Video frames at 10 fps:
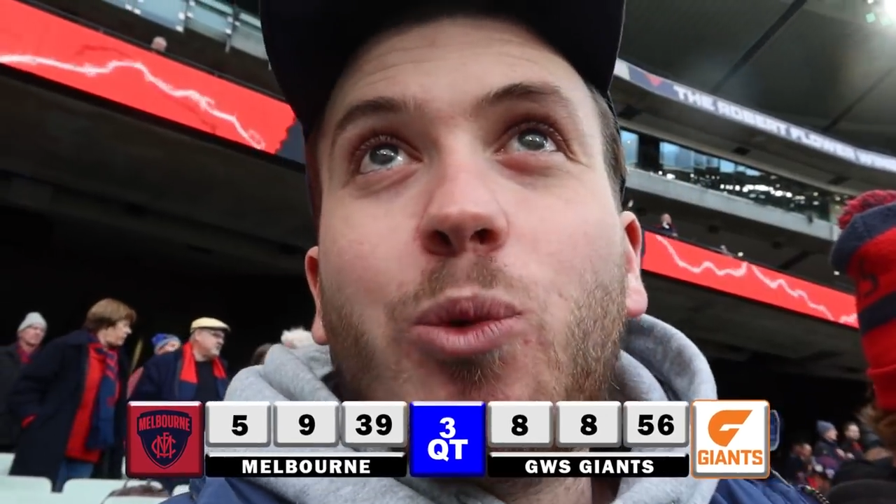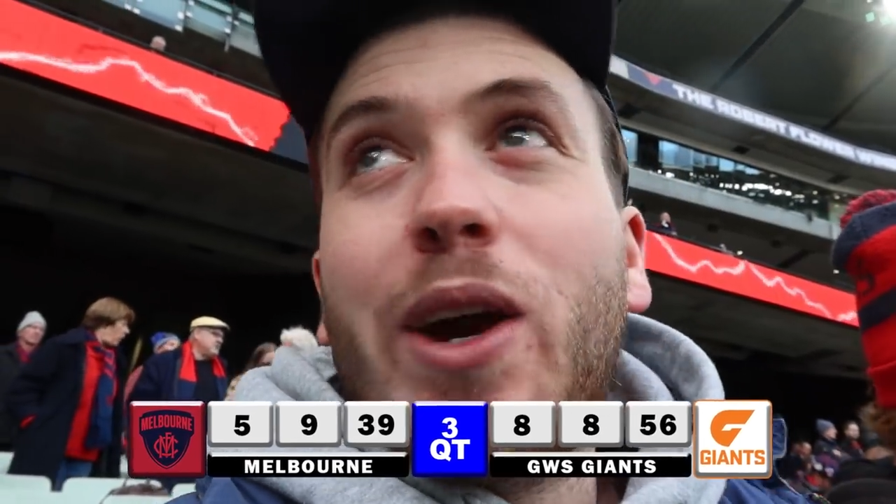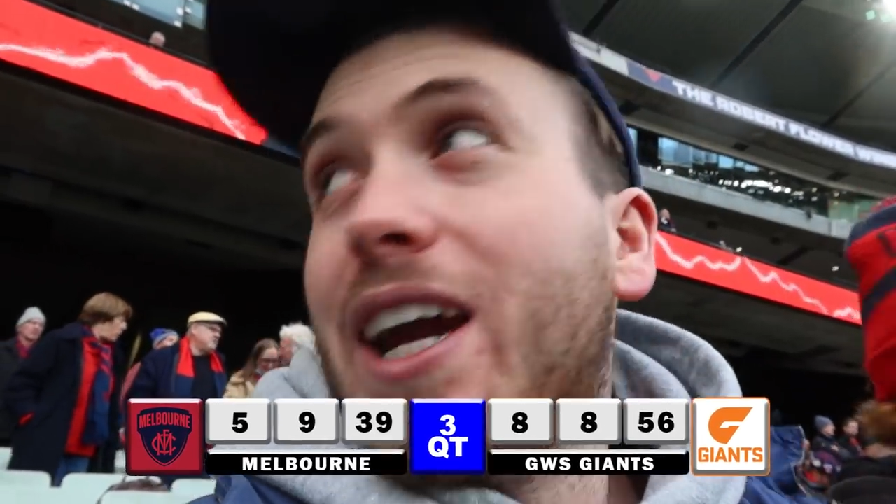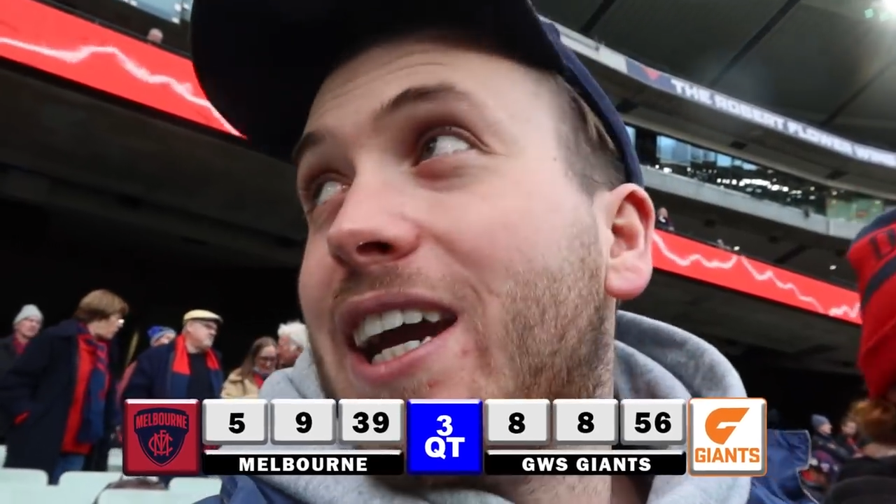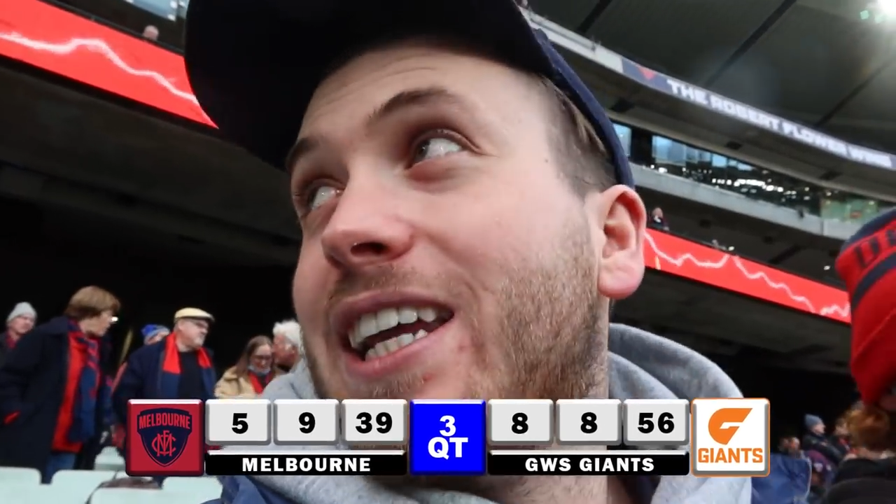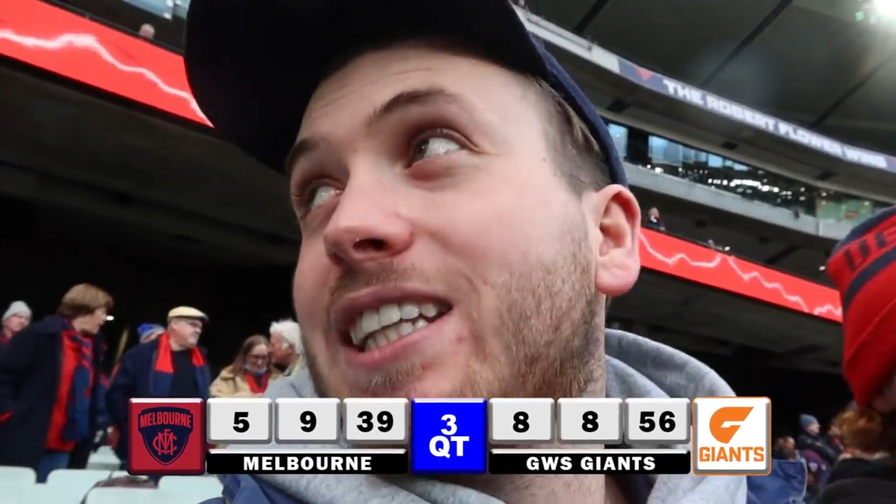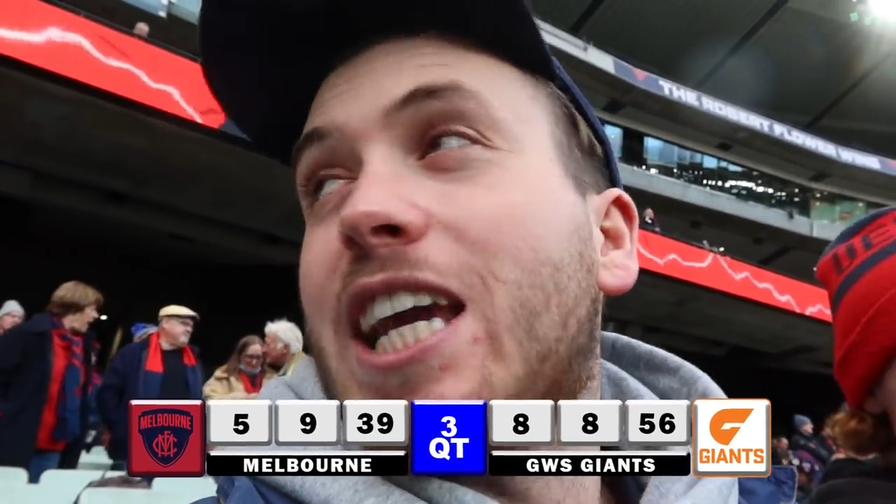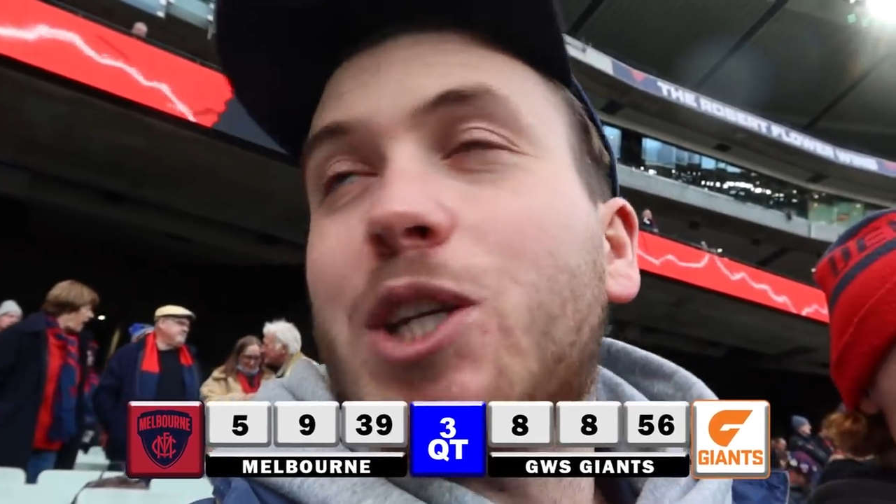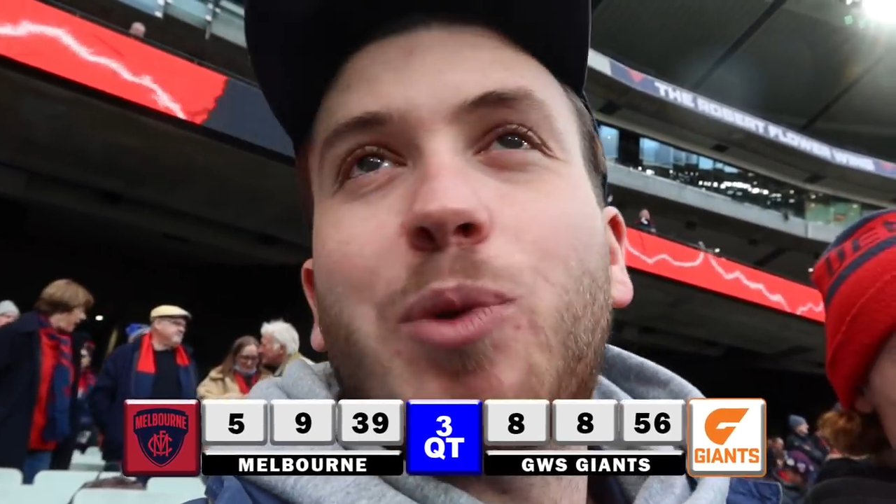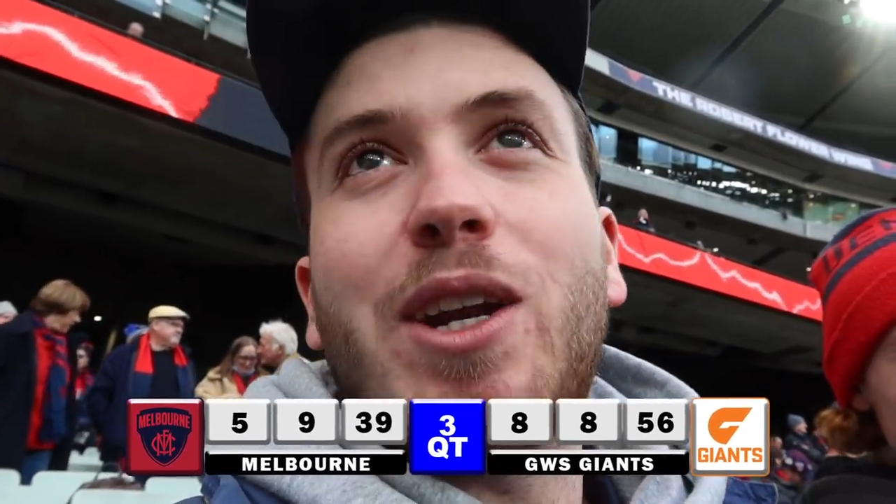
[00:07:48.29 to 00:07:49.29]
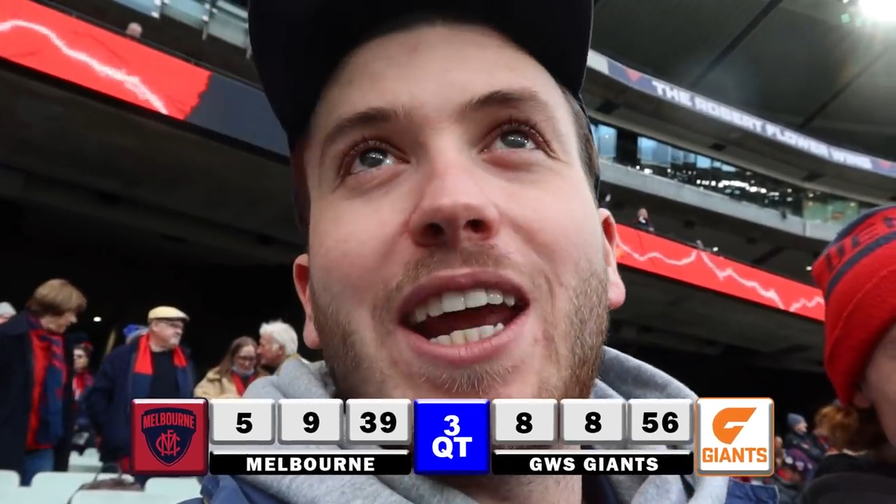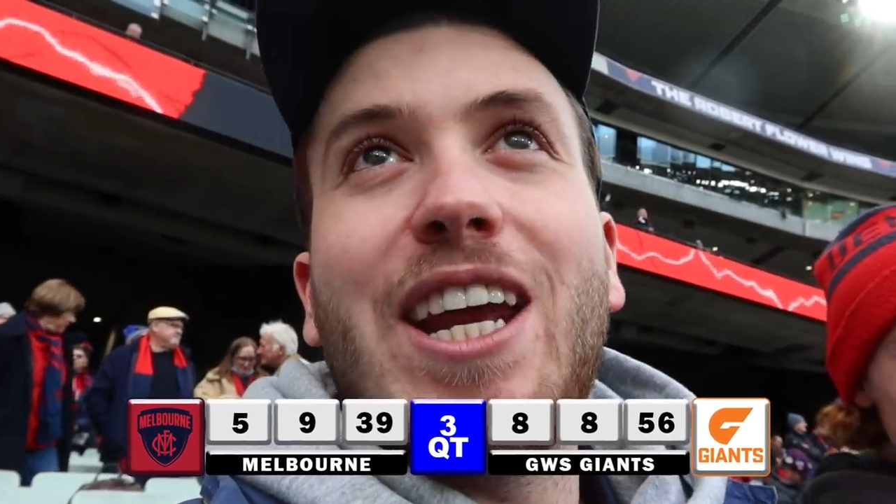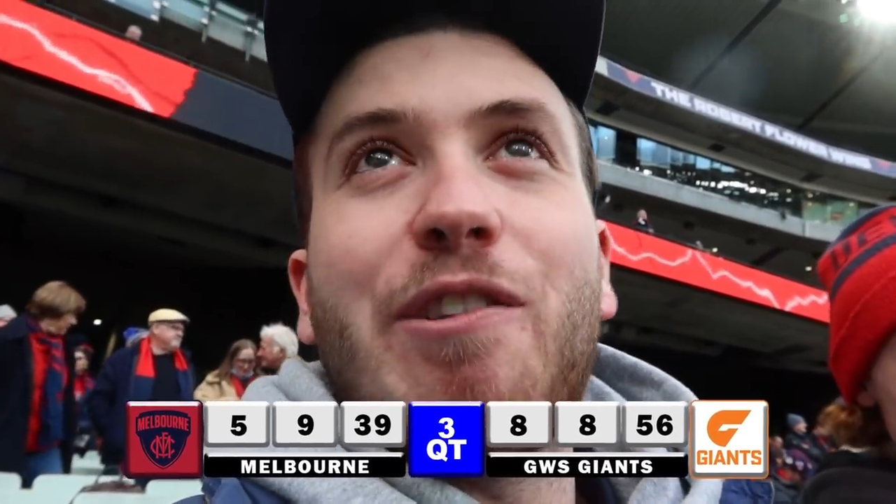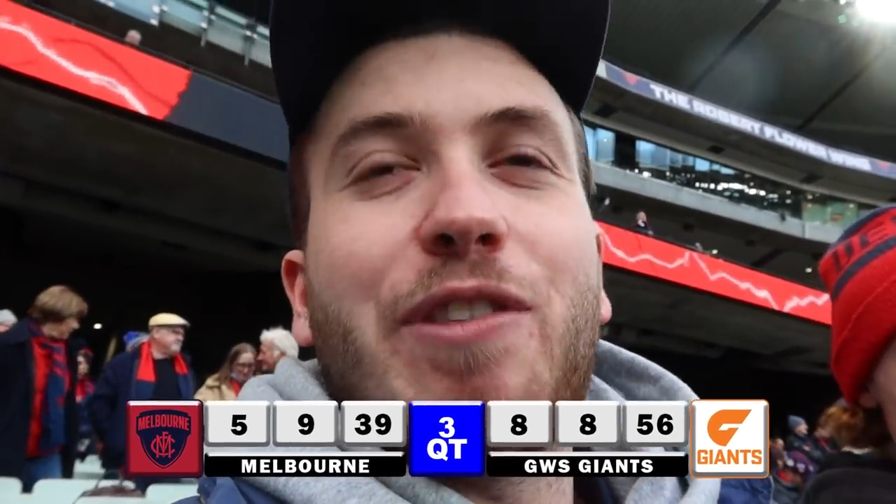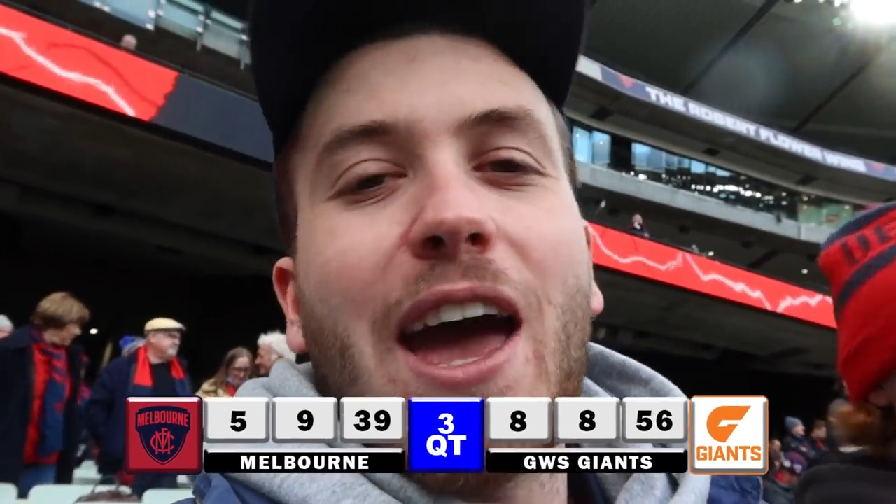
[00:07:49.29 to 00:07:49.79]
we are in desperate
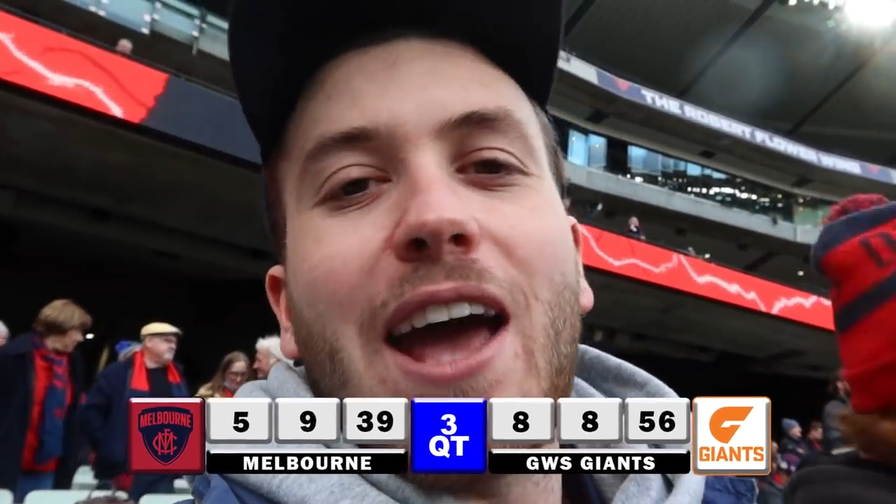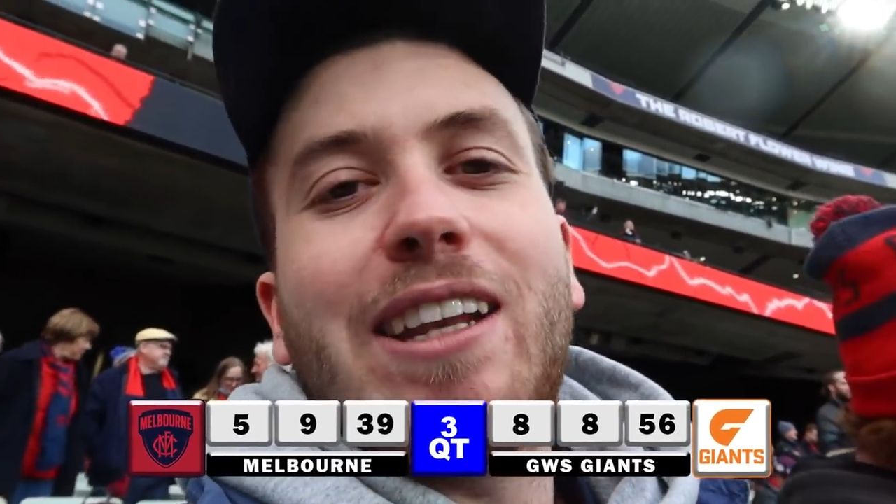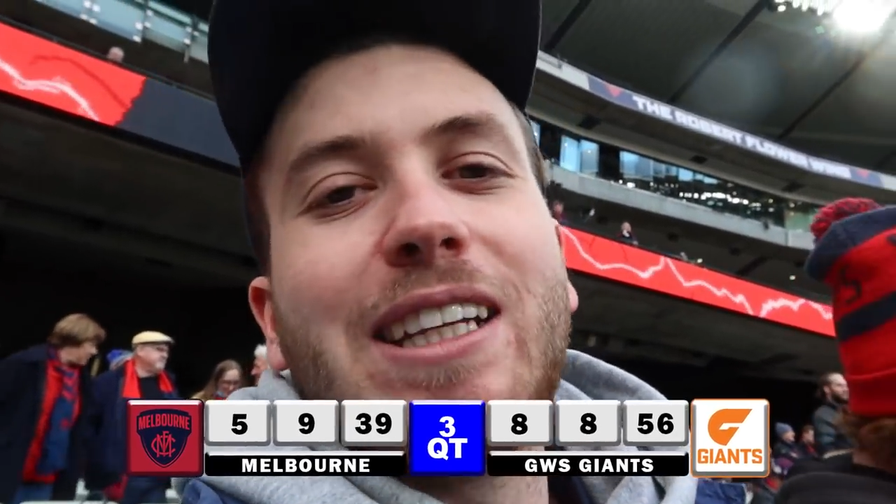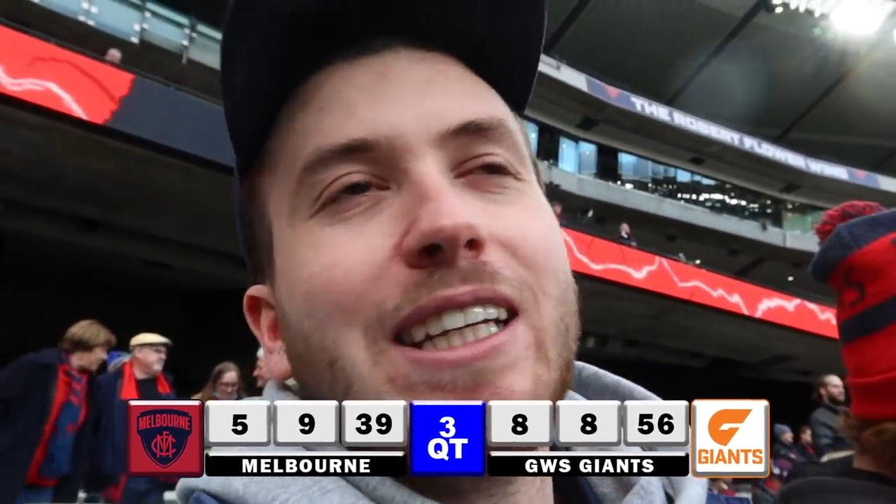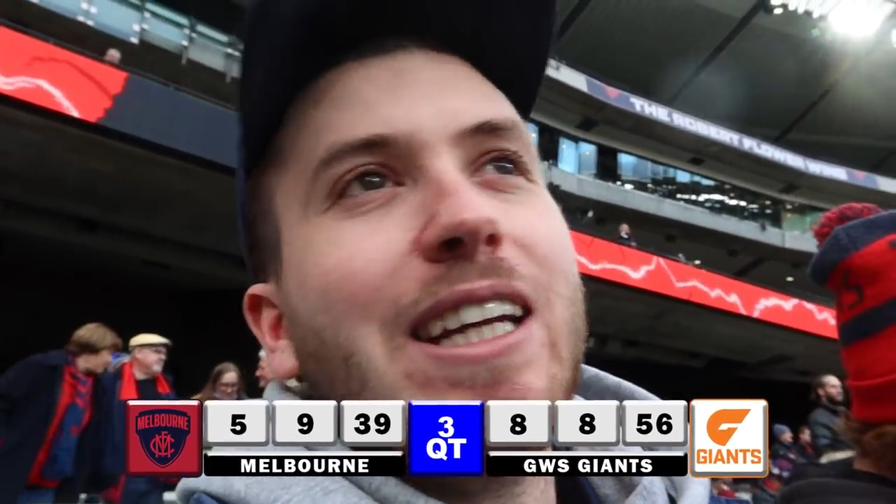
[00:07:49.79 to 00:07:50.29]
need of that